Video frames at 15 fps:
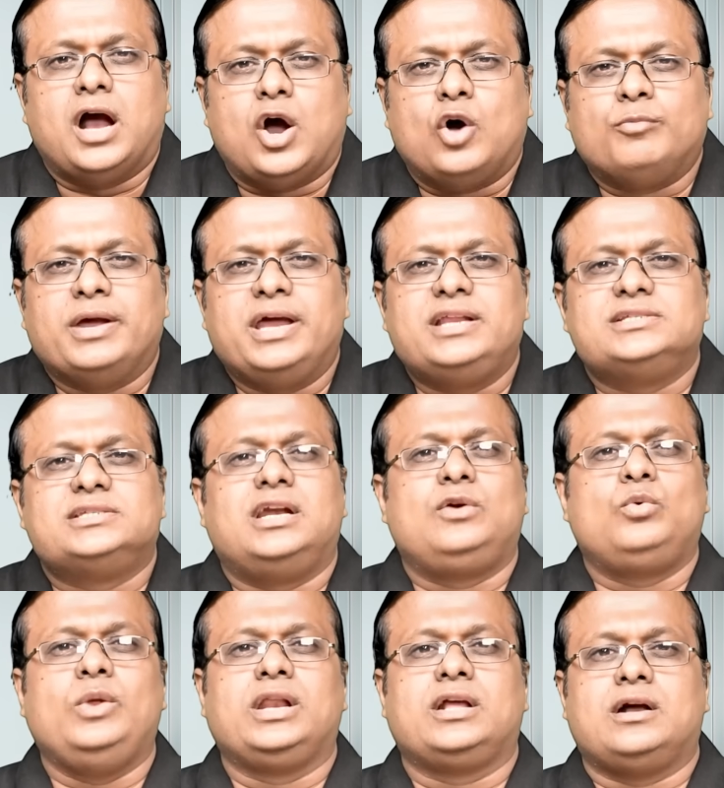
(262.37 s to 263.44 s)
how my
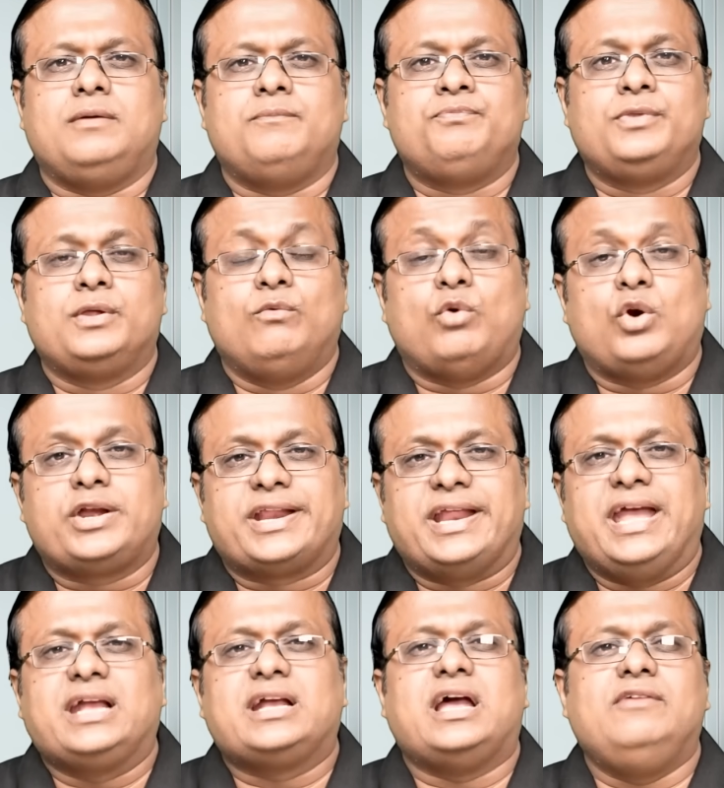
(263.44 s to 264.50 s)
result will come, what
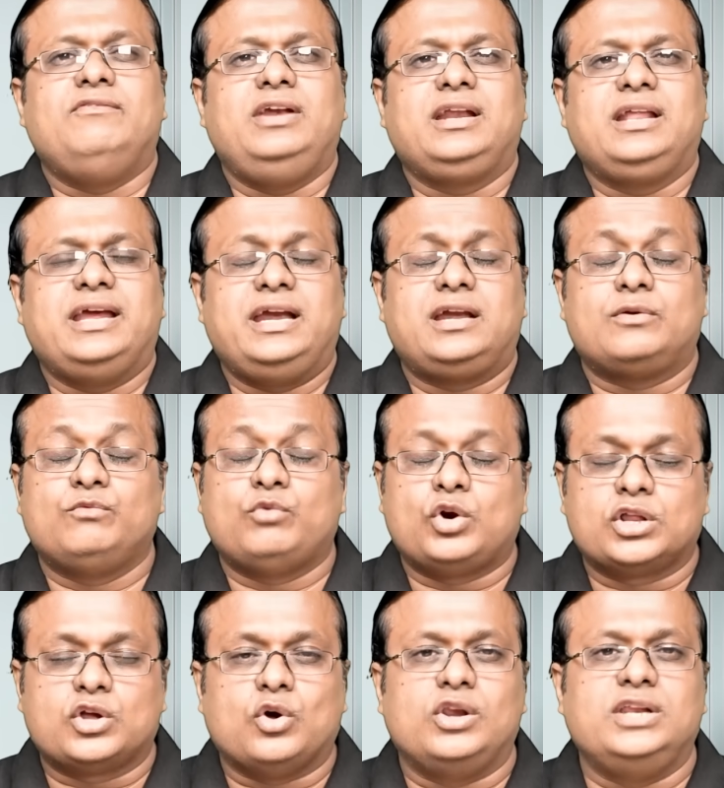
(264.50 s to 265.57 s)
rank I will get,
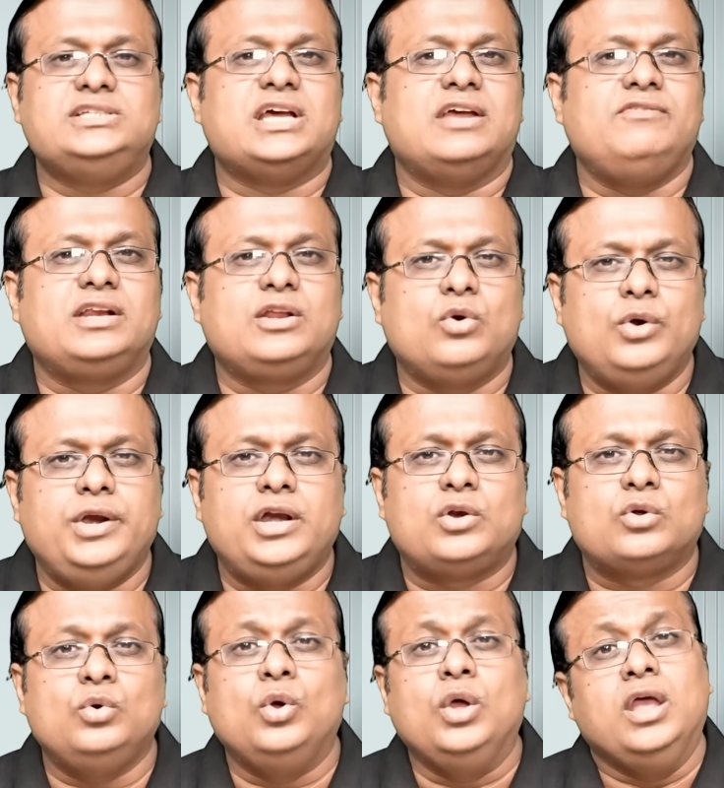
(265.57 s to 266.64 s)
what college I will go
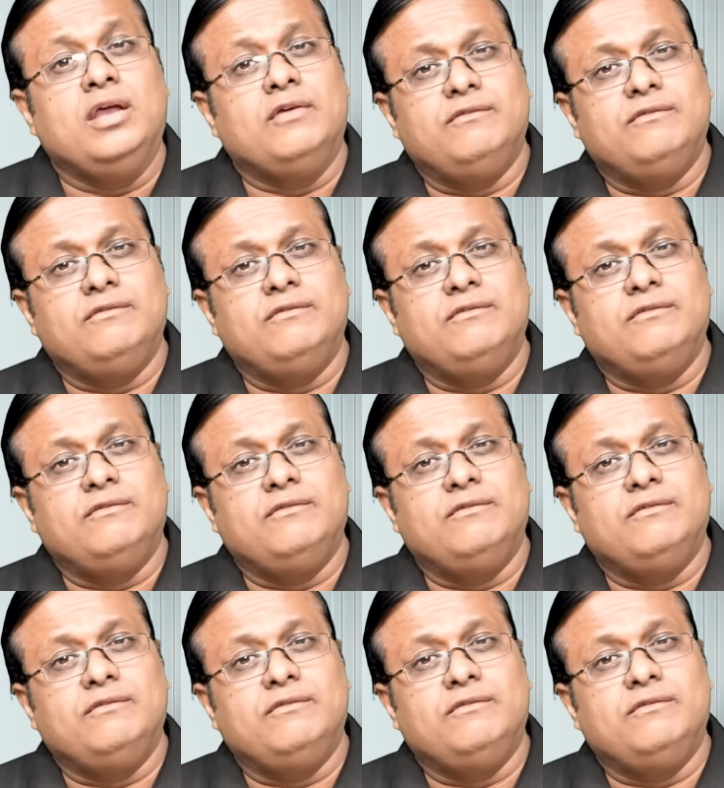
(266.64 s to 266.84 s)
into,